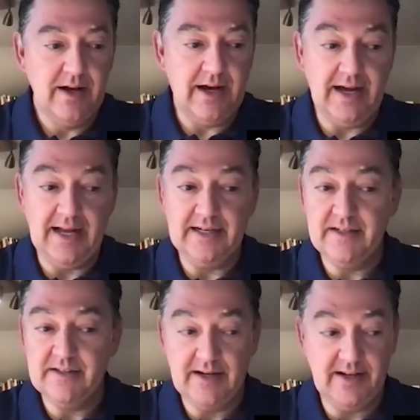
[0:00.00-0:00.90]

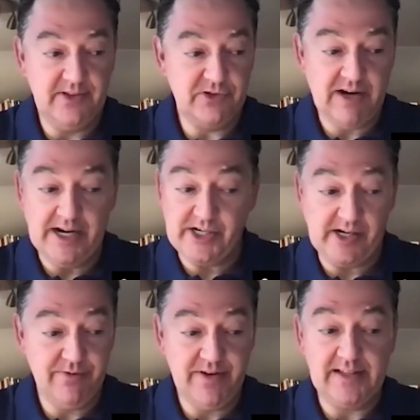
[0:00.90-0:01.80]
the tragic
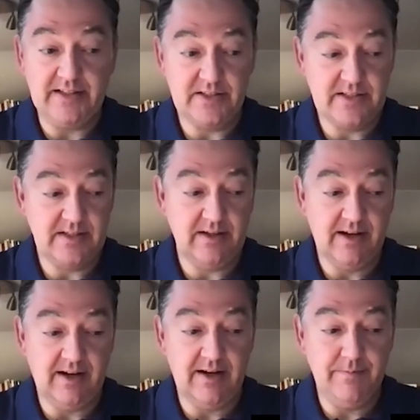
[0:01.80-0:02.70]
events,
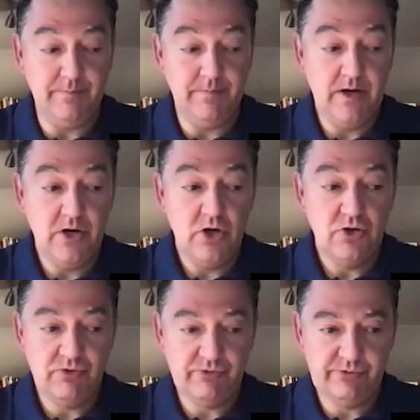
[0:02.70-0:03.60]

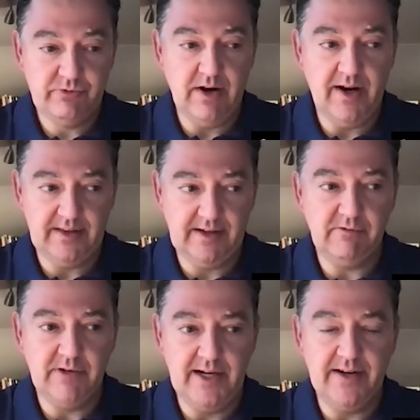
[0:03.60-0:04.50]
I think,
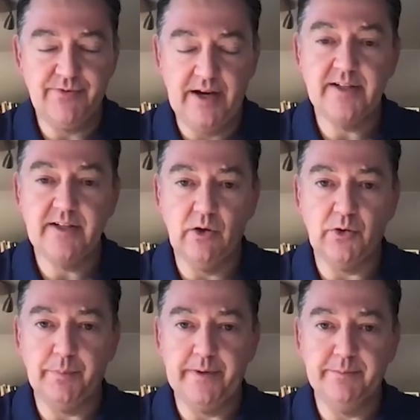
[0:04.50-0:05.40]
really affected a lot
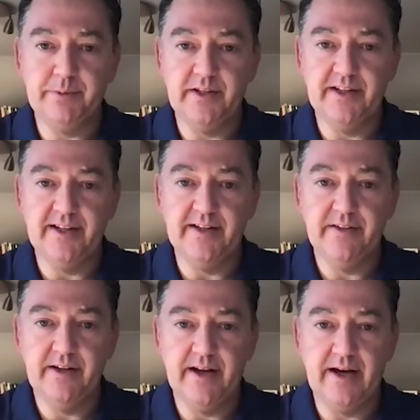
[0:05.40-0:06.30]
of people here,
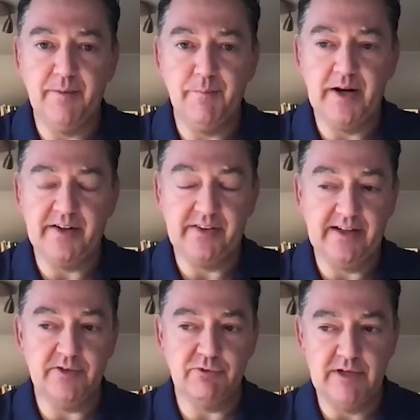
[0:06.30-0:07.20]
and I think
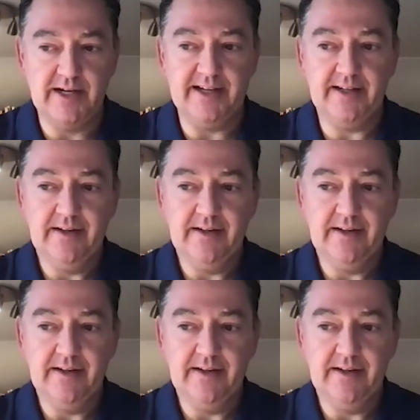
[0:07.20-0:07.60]
it's really